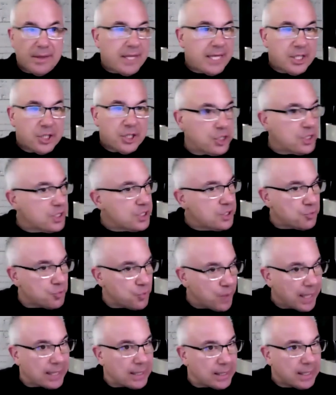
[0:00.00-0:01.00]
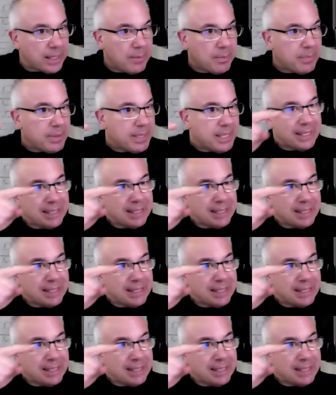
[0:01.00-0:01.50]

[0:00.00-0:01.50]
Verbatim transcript: they should directly be